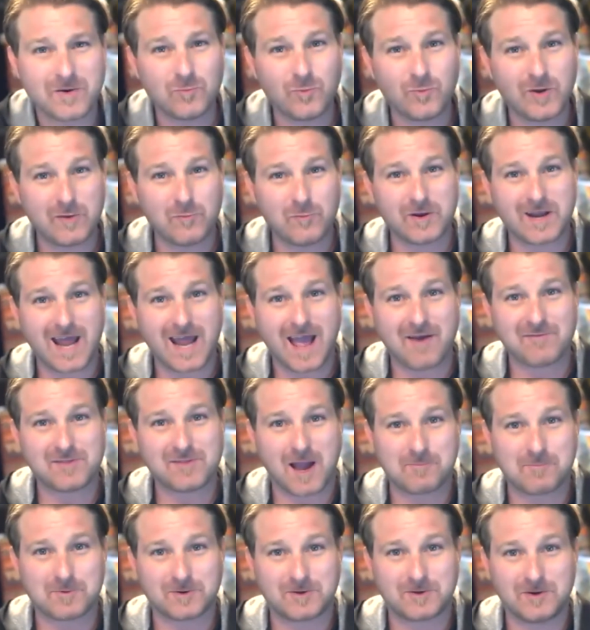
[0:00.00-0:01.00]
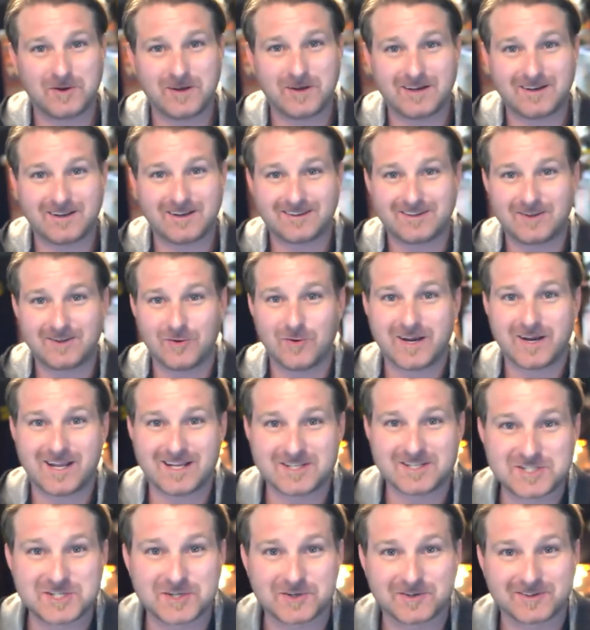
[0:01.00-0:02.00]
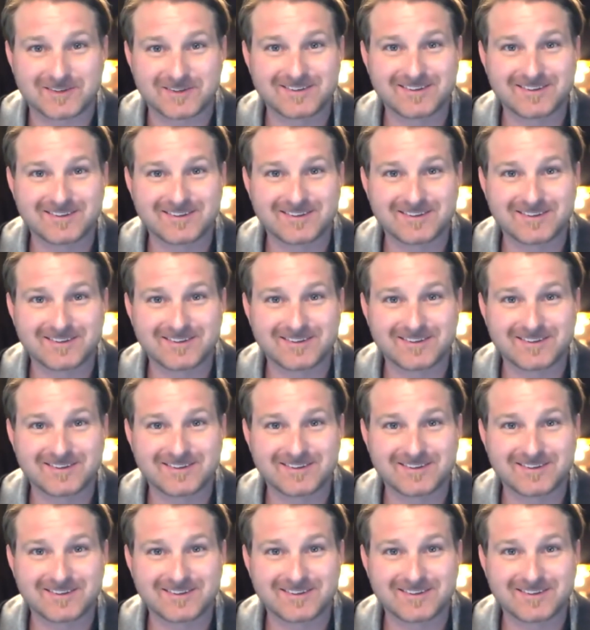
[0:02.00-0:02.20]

we would have the opportunity to do it in June.